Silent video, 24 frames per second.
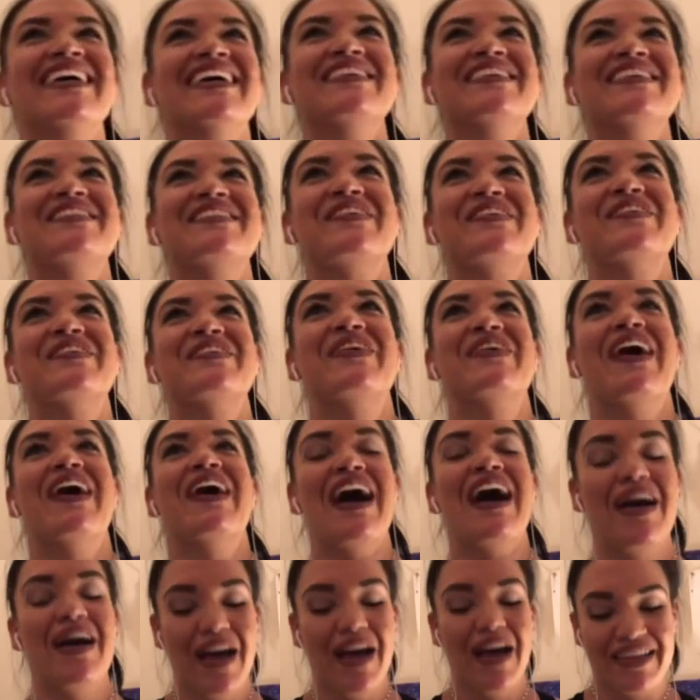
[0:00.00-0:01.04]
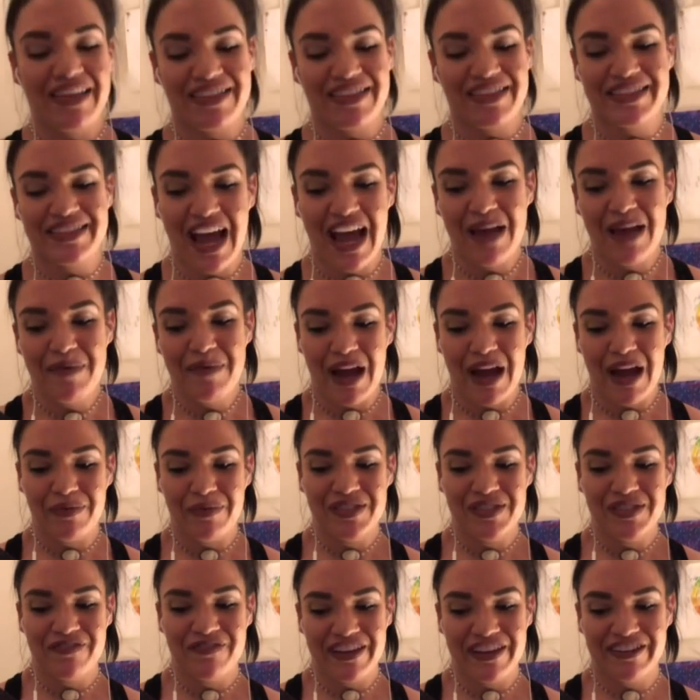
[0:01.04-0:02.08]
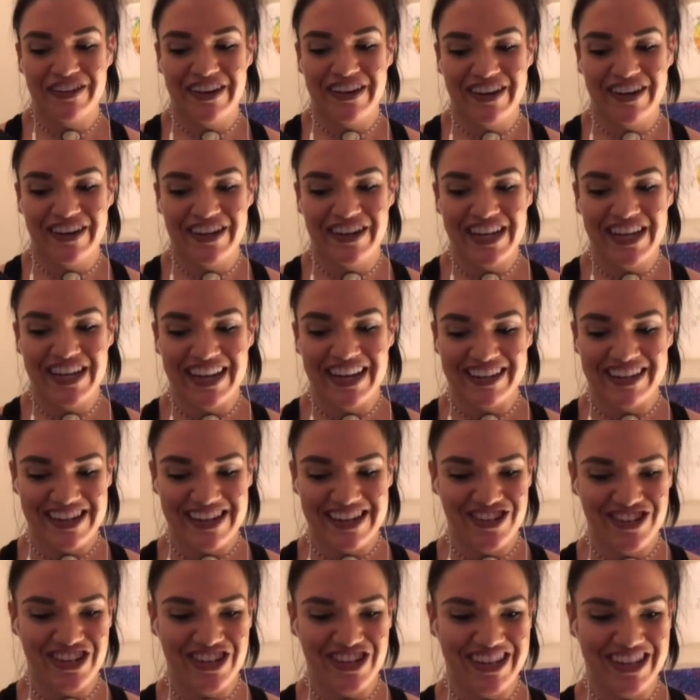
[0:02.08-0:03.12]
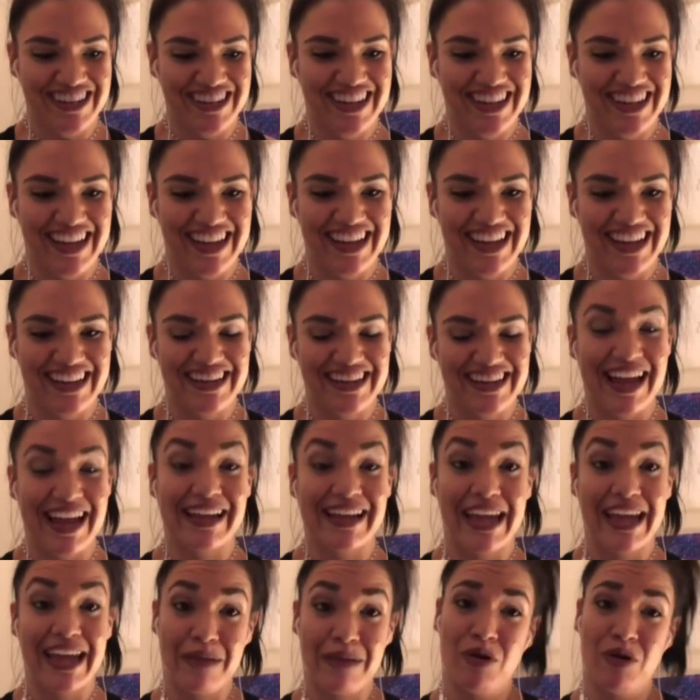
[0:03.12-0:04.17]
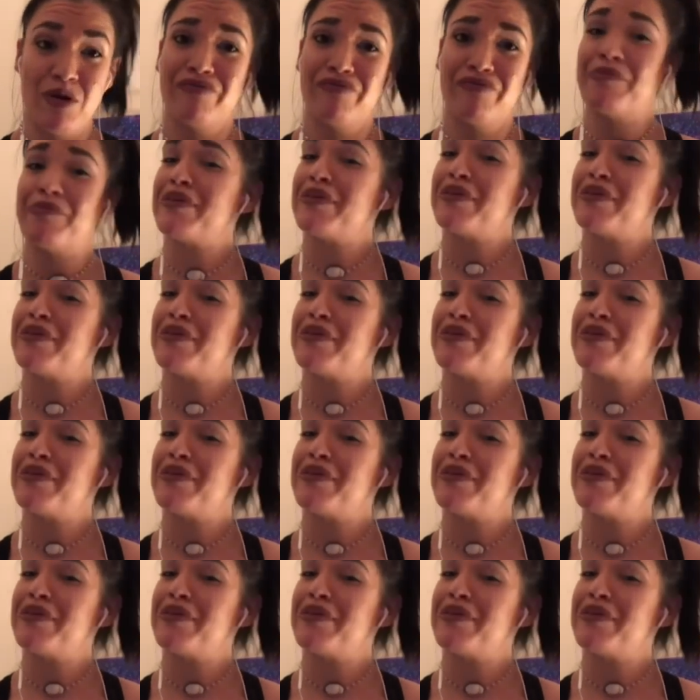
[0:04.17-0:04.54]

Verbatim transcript: So at the time I was a veterinary technician and I came home from